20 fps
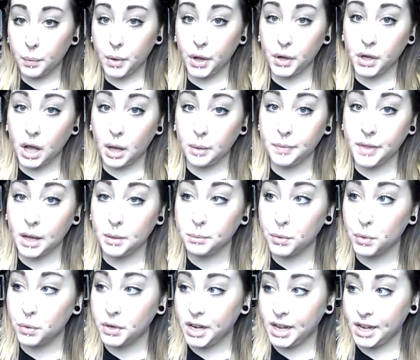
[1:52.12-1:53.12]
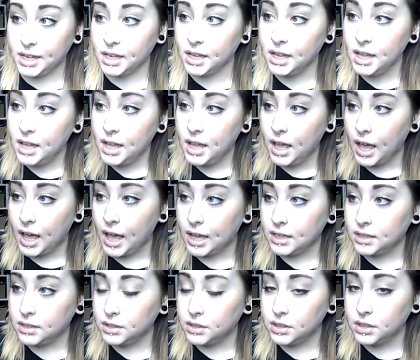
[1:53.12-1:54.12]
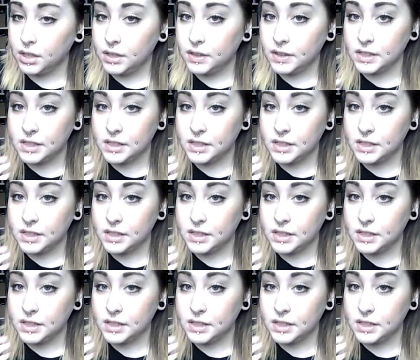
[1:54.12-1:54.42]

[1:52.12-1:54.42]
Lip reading: I woke up that morning and